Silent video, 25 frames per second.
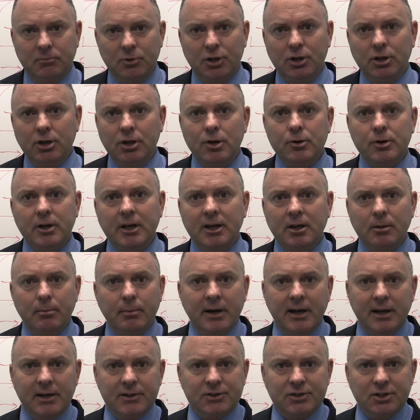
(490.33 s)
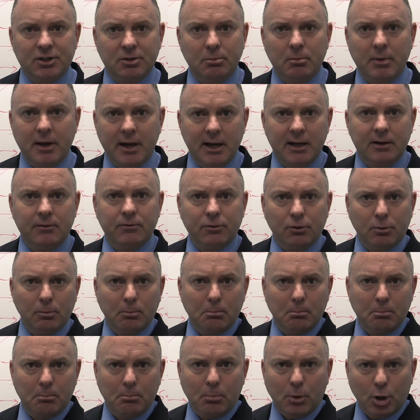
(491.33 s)
You need a medicine made
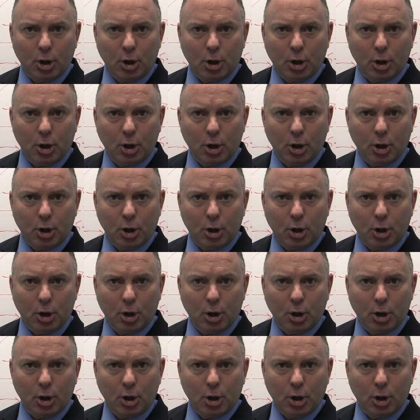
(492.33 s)
from